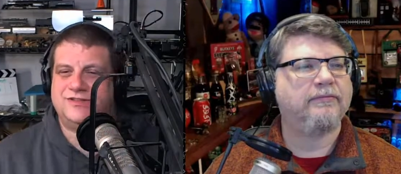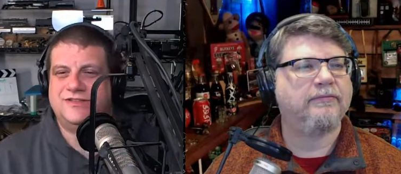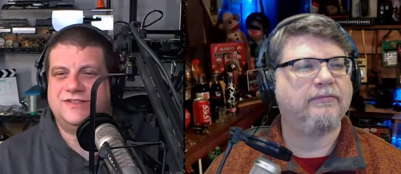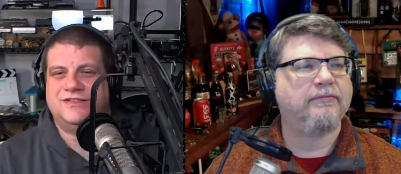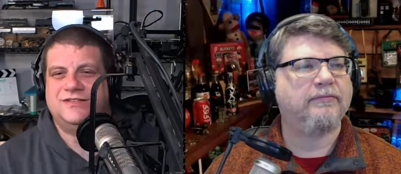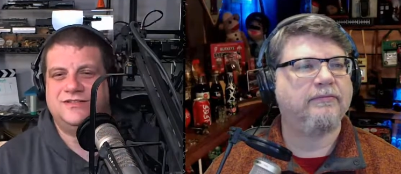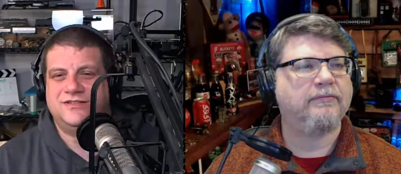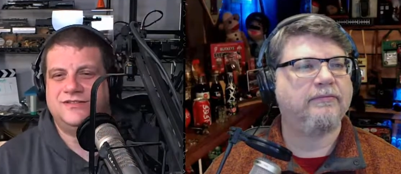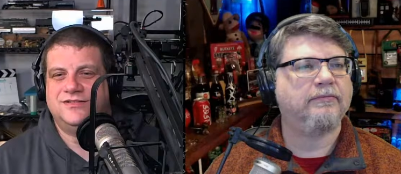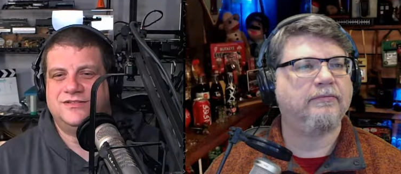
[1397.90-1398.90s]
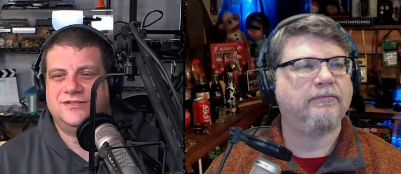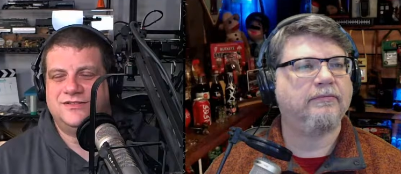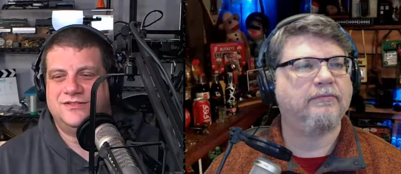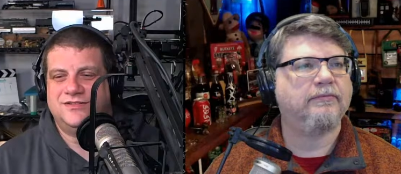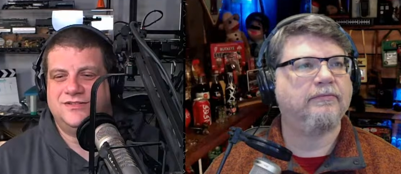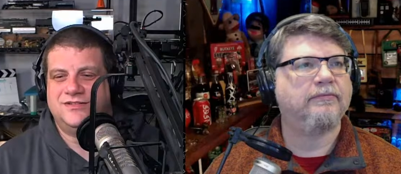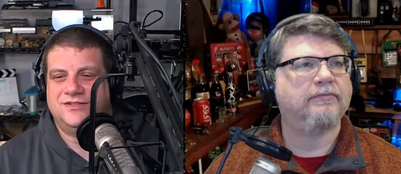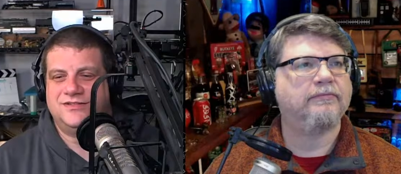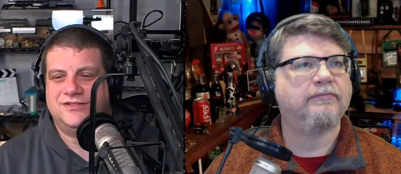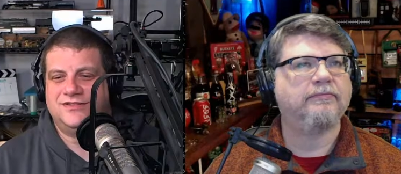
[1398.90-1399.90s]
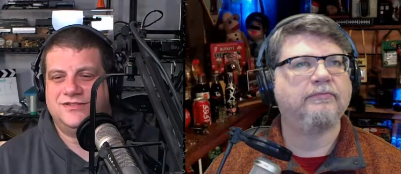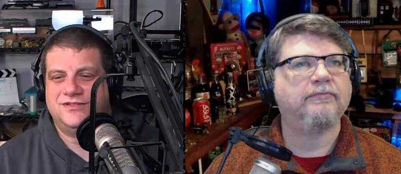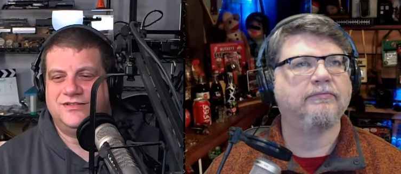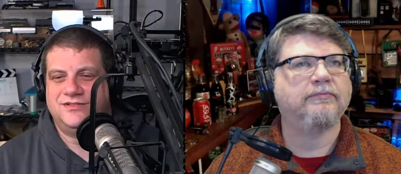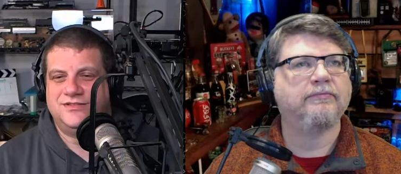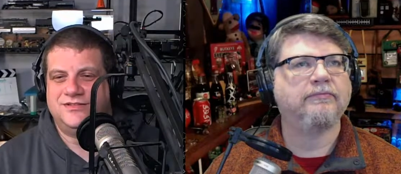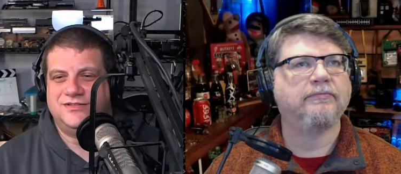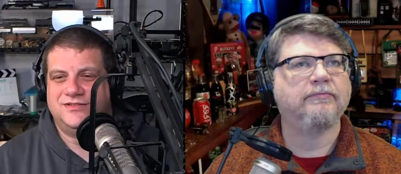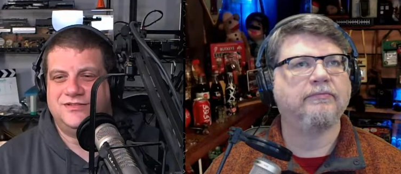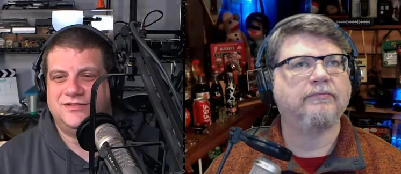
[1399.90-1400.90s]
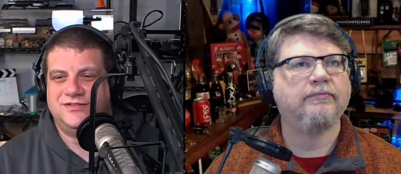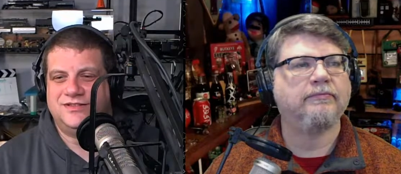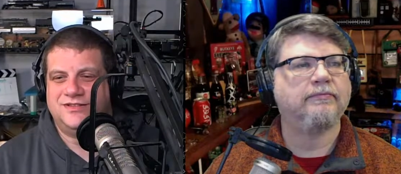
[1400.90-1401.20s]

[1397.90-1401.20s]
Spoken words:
(no one is talking)